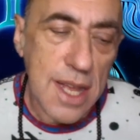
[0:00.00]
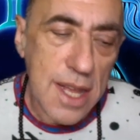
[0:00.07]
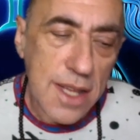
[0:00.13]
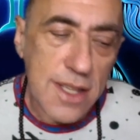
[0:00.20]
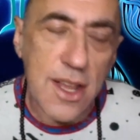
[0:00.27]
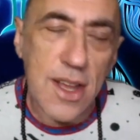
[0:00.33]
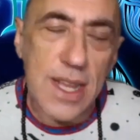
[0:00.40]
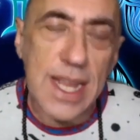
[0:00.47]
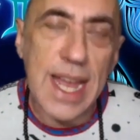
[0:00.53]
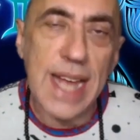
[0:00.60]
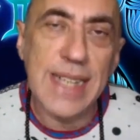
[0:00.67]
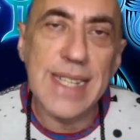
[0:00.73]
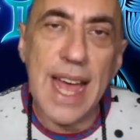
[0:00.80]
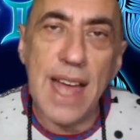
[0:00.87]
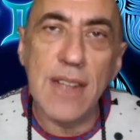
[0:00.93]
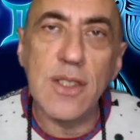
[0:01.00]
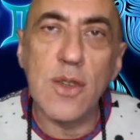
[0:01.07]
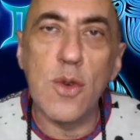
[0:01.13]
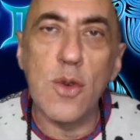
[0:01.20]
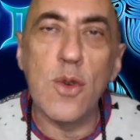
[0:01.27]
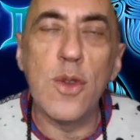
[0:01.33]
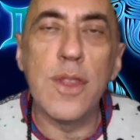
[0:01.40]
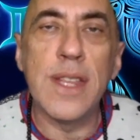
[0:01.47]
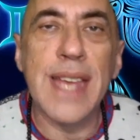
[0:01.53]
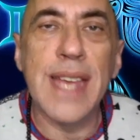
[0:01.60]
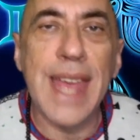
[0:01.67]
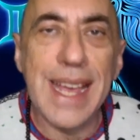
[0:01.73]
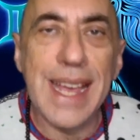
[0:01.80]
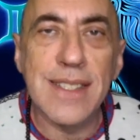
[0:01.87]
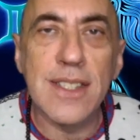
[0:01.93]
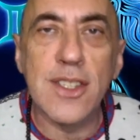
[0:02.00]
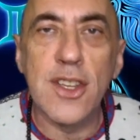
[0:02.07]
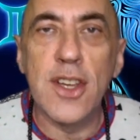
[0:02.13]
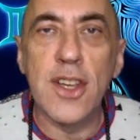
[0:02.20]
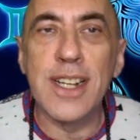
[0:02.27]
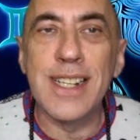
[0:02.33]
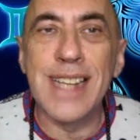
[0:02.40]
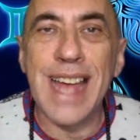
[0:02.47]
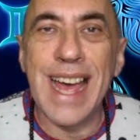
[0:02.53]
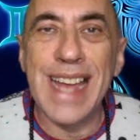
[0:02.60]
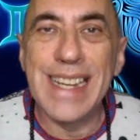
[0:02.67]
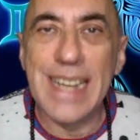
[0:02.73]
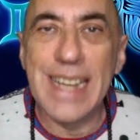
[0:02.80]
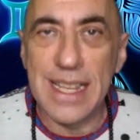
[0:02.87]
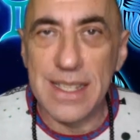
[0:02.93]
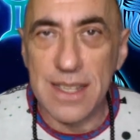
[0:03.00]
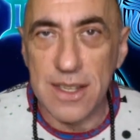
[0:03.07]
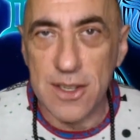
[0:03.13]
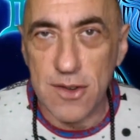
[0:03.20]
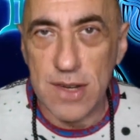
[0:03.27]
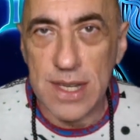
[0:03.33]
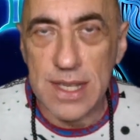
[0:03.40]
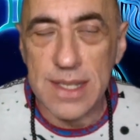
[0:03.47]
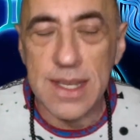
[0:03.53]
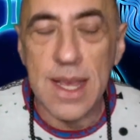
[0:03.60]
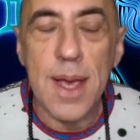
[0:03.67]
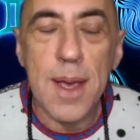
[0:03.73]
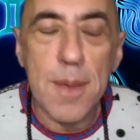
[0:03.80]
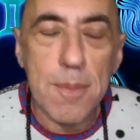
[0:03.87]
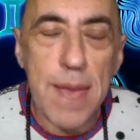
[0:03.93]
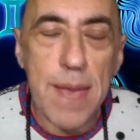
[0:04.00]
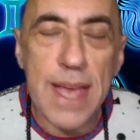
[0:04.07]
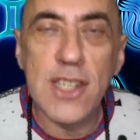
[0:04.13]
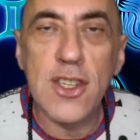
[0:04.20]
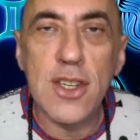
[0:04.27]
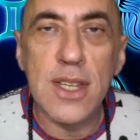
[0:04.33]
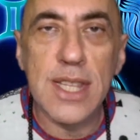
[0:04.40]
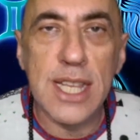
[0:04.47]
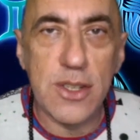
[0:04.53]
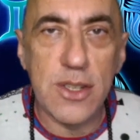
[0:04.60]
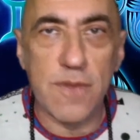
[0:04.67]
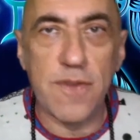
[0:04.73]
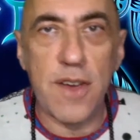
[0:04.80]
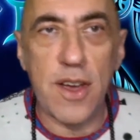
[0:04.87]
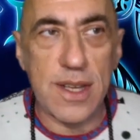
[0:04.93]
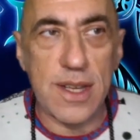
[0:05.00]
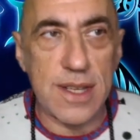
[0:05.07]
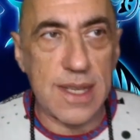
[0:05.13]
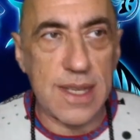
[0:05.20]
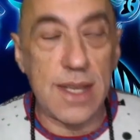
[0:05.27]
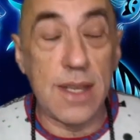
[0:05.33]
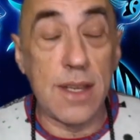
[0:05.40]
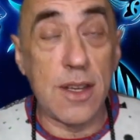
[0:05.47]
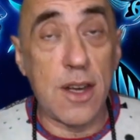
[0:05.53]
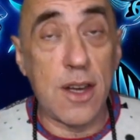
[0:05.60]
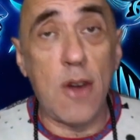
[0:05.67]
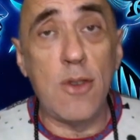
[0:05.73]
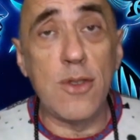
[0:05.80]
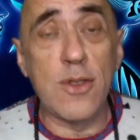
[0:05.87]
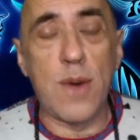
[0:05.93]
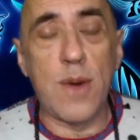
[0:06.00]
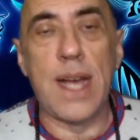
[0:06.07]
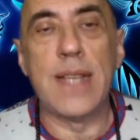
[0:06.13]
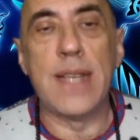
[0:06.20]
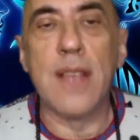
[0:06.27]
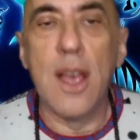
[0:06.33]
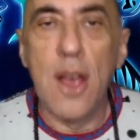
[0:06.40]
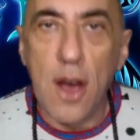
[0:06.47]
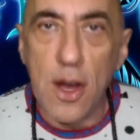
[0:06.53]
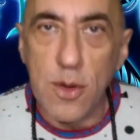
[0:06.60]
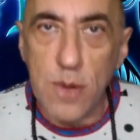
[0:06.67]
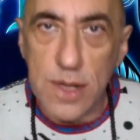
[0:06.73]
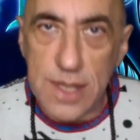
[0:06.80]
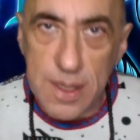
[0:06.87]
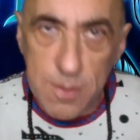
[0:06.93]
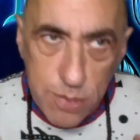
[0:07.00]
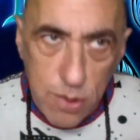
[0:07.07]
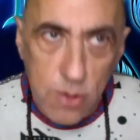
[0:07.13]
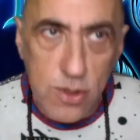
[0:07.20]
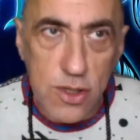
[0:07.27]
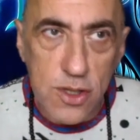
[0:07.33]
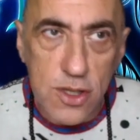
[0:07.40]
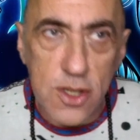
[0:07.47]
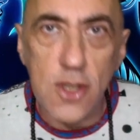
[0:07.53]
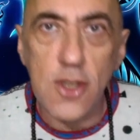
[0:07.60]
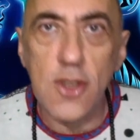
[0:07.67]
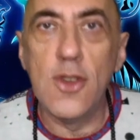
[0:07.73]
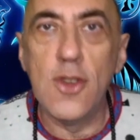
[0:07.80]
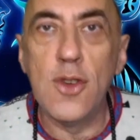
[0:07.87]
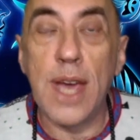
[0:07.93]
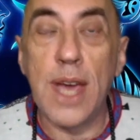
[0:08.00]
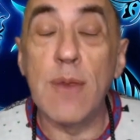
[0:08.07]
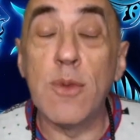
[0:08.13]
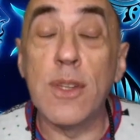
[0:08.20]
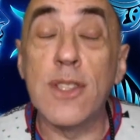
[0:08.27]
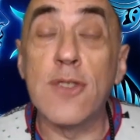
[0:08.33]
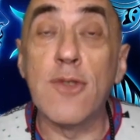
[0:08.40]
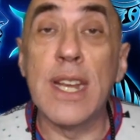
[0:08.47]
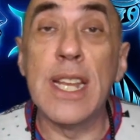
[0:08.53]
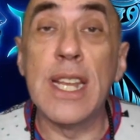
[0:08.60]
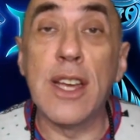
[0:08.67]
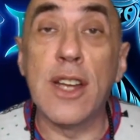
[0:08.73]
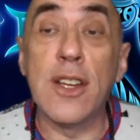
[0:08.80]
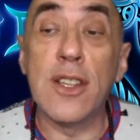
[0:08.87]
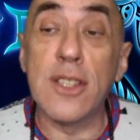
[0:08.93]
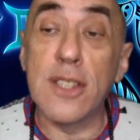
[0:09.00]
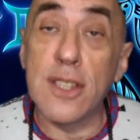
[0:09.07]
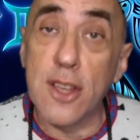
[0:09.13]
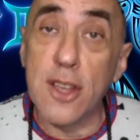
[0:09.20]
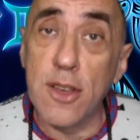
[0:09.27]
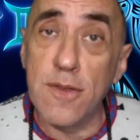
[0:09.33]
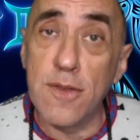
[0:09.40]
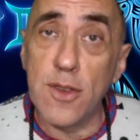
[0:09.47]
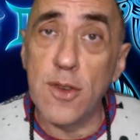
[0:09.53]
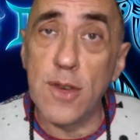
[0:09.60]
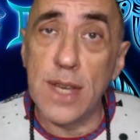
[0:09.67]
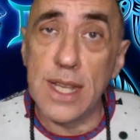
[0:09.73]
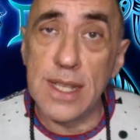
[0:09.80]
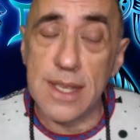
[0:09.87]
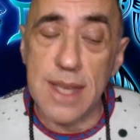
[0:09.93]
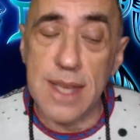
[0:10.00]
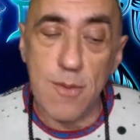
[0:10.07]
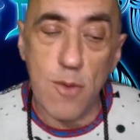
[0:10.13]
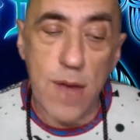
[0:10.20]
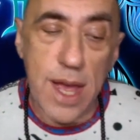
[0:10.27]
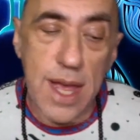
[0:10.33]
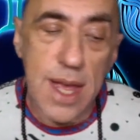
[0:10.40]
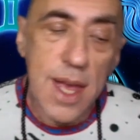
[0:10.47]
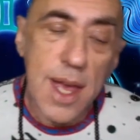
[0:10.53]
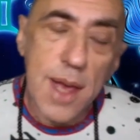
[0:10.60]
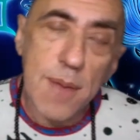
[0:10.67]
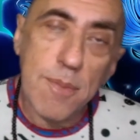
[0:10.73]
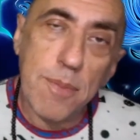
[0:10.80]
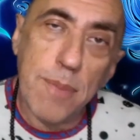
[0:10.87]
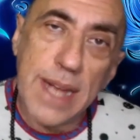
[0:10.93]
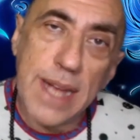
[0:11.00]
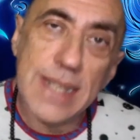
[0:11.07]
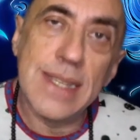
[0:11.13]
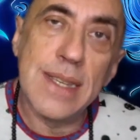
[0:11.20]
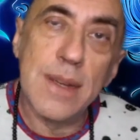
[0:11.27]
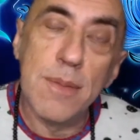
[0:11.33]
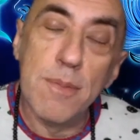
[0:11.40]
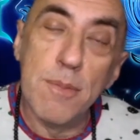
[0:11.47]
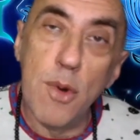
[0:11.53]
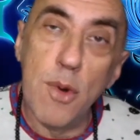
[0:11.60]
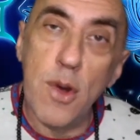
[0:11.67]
So cut out all the external unnecessaries. Make sure that you're focusing goals wise on what's important to you and what's really going to serve you in some way. But more